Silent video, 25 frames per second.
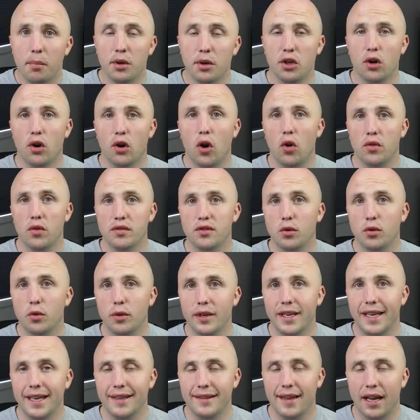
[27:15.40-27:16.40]
but you're also going
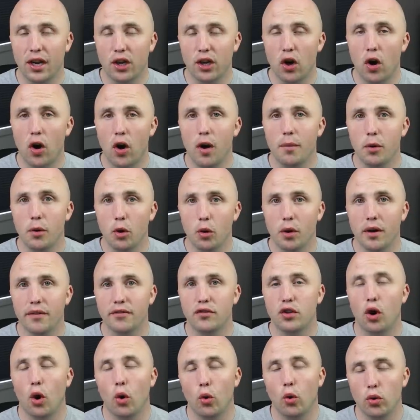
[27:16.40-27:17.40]
to get that combo of
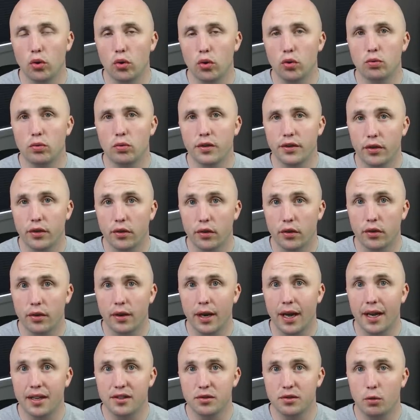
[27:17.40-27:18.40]
total return
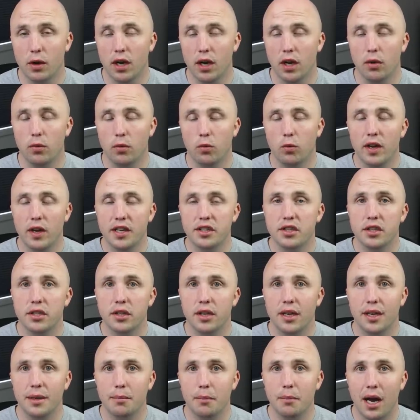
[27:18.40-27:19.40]
as well, which,
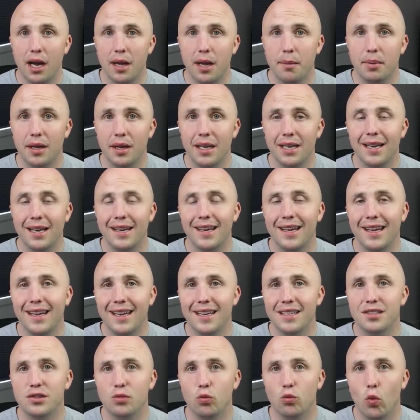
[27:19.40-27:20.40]
in my opinion,
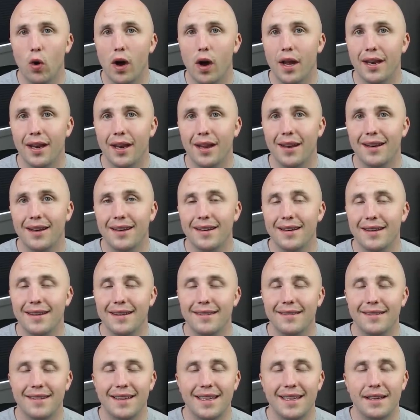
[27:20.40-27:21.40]
is what
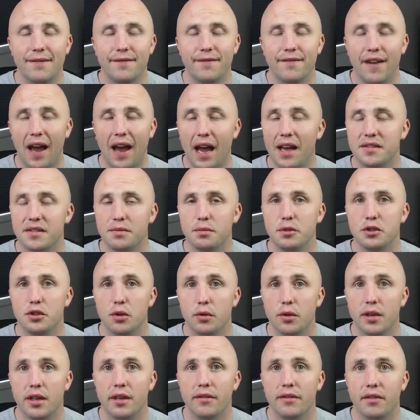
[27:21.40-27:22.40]
the vast
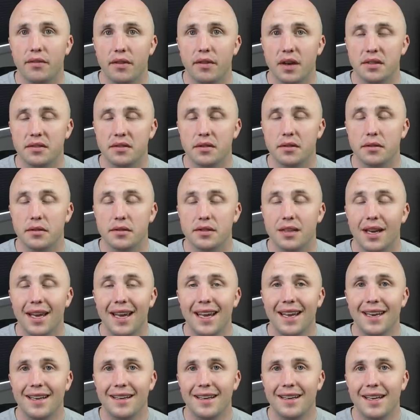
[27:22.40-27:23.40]
majority of investors
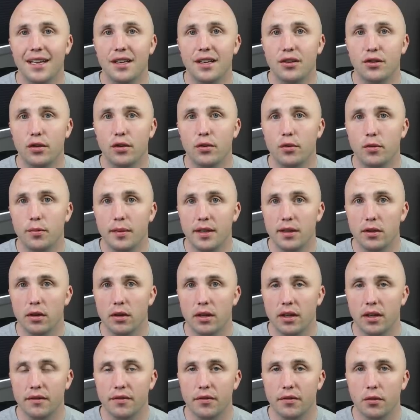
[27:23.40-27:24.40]
need to be looking